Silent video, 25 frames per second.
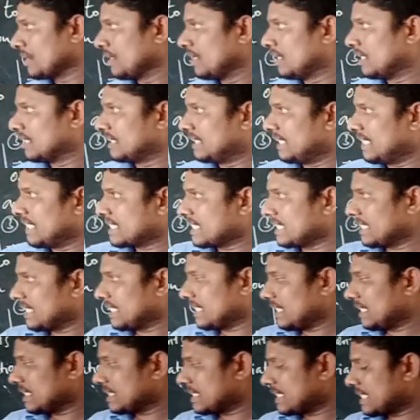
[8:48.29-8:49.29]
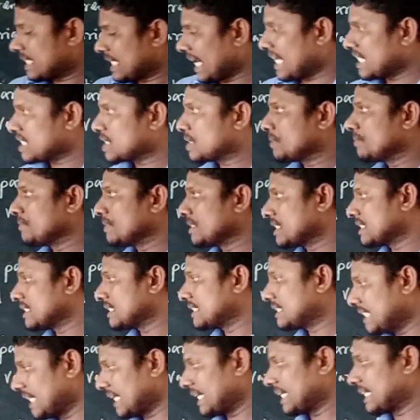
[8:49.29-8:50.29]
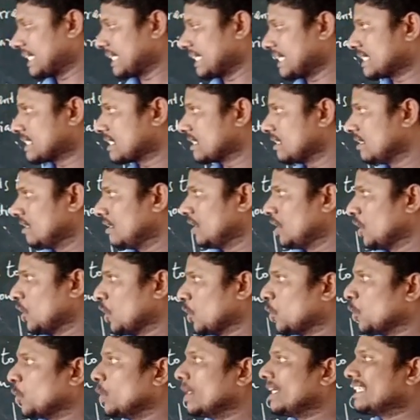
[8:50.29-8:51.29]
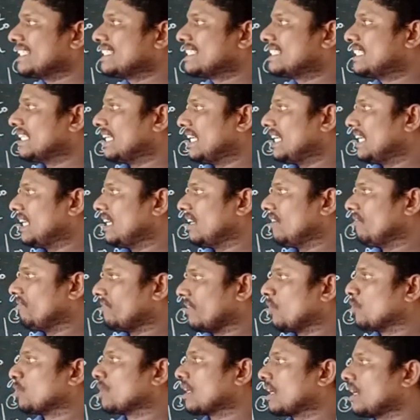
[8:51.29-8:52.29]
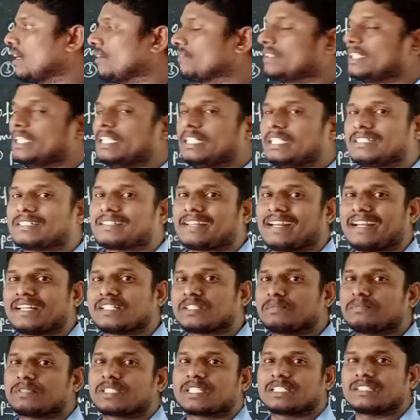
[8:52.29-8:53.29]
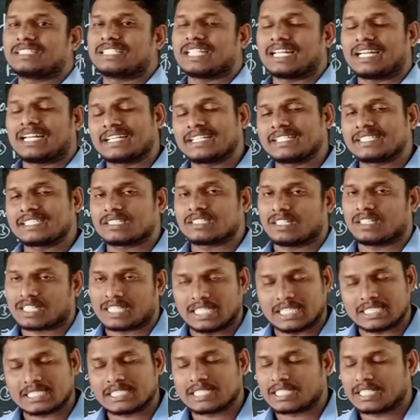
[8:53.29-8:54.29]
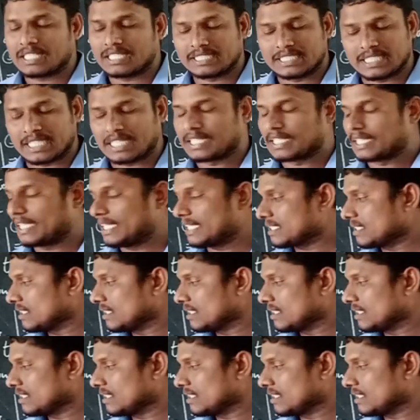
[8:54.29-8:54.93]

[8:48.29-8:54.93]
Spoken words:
These transmission genetics, who is the founder of the transmission genetics or classical genetics?